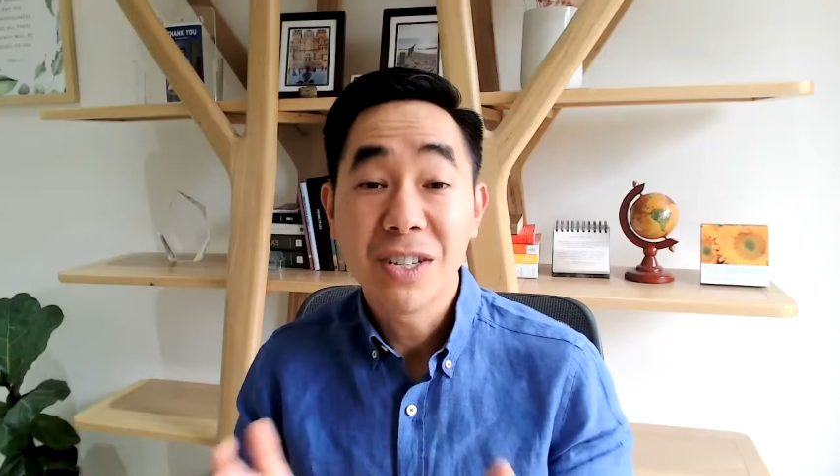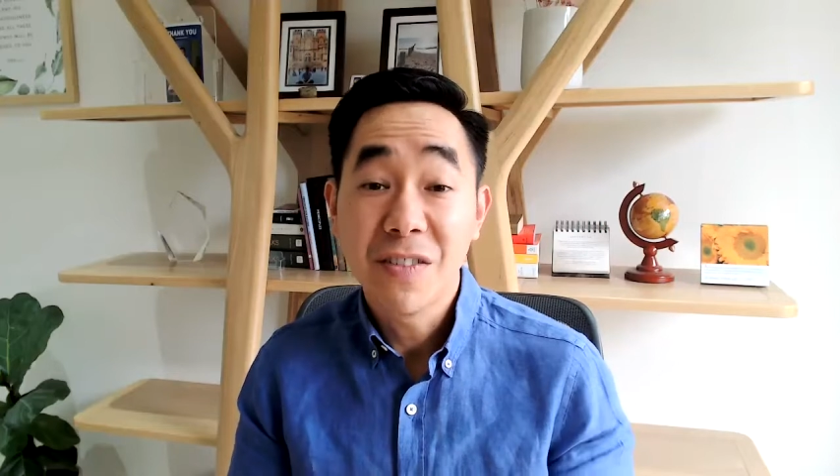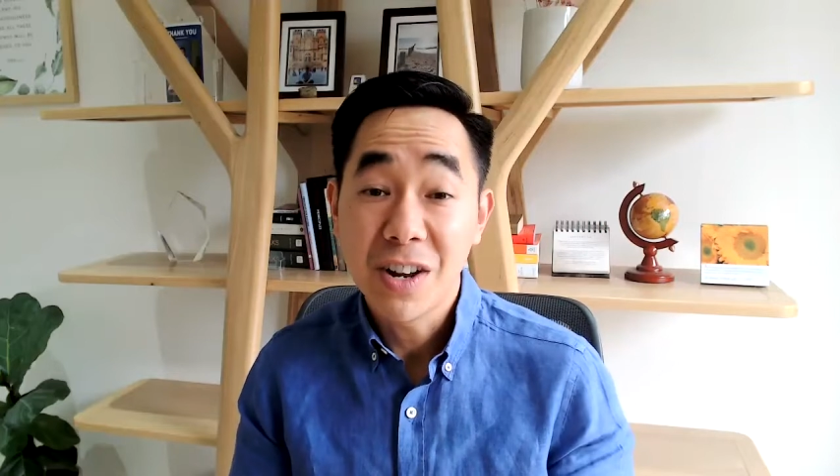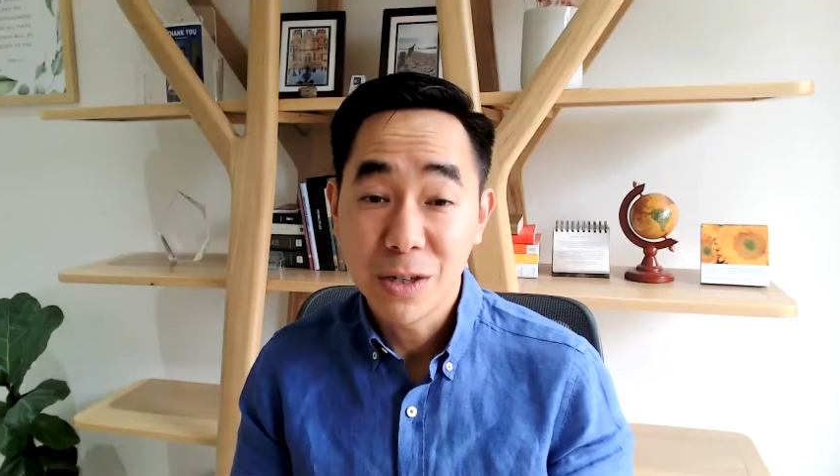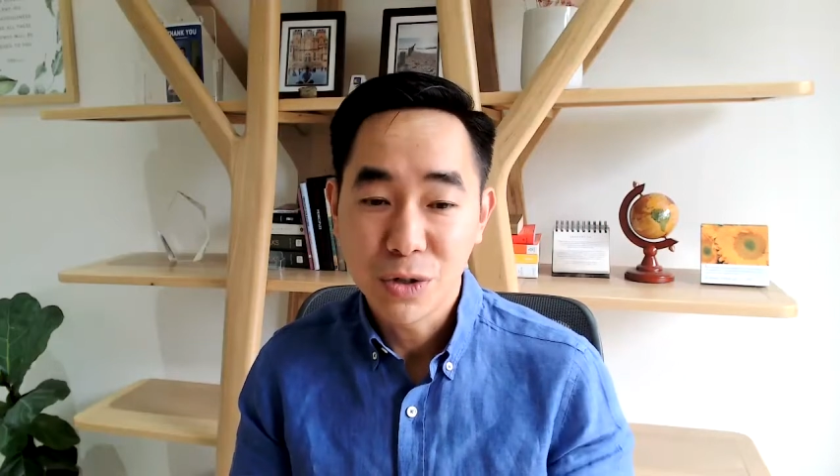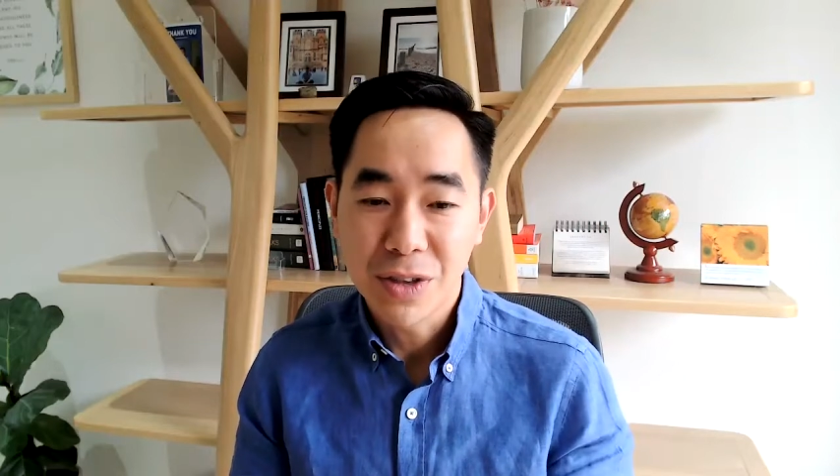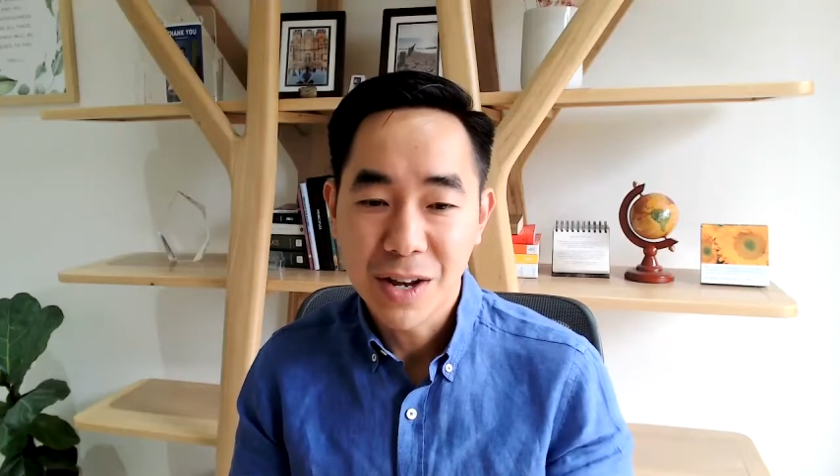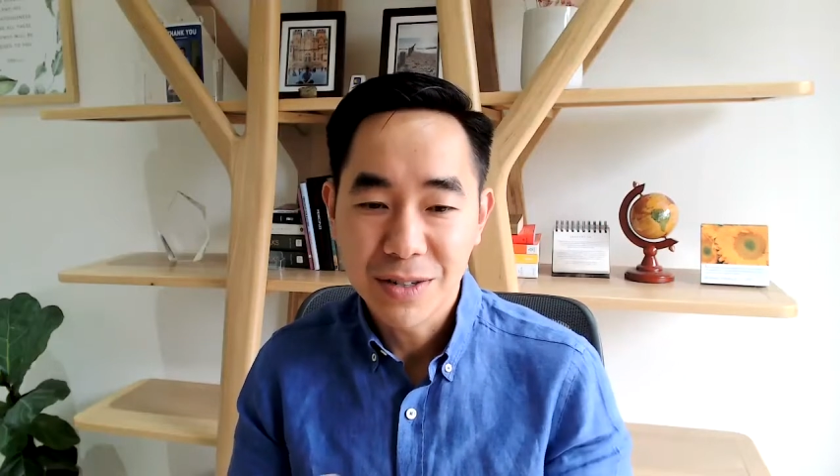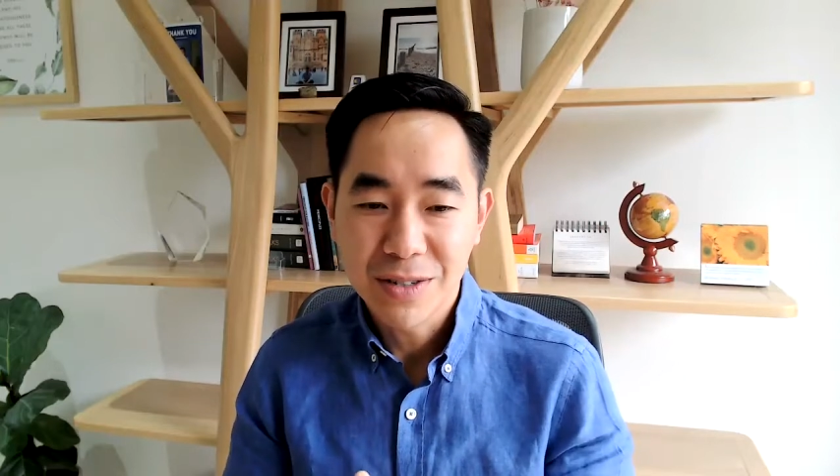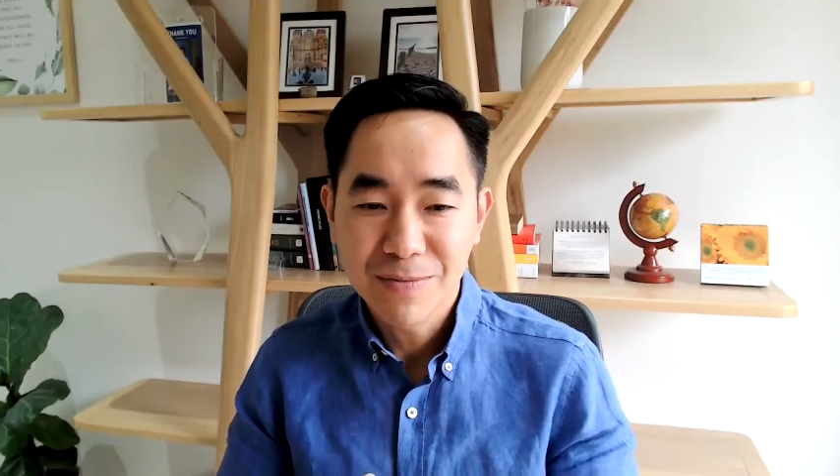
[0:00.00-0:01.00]

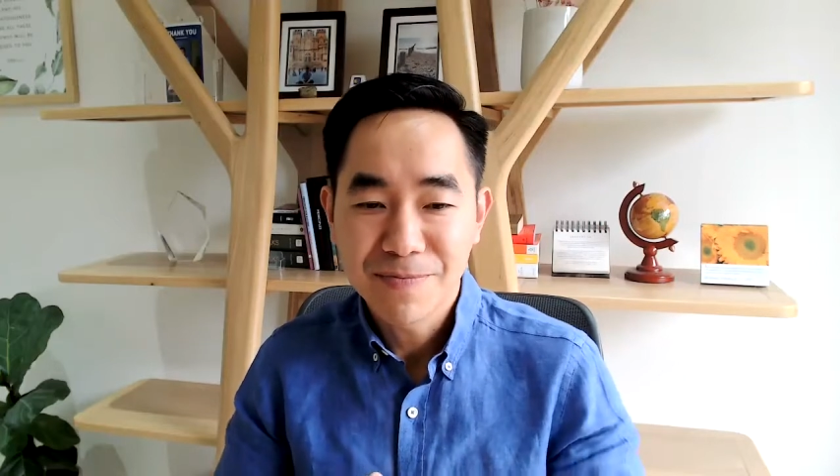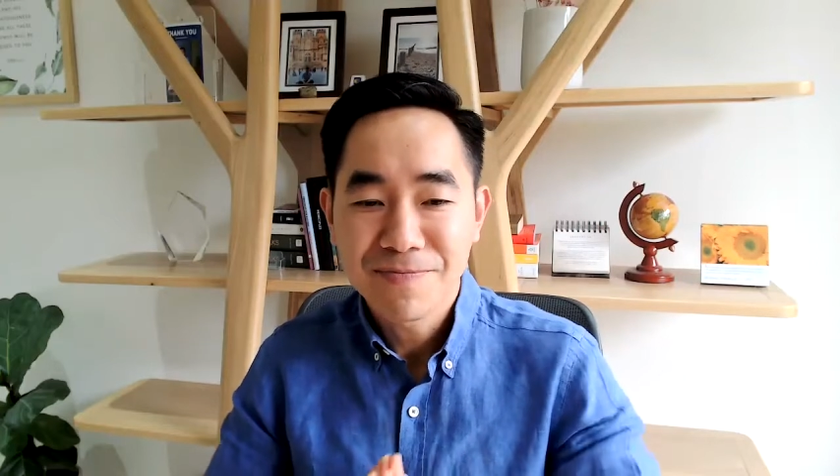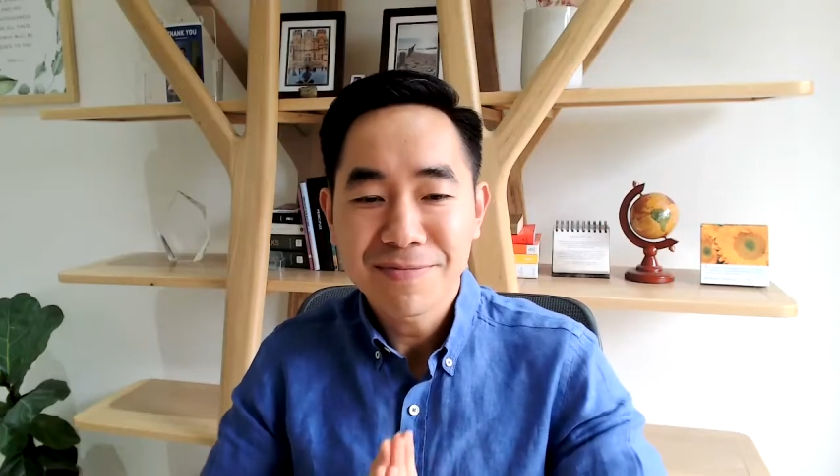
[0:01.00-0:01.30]
700,000.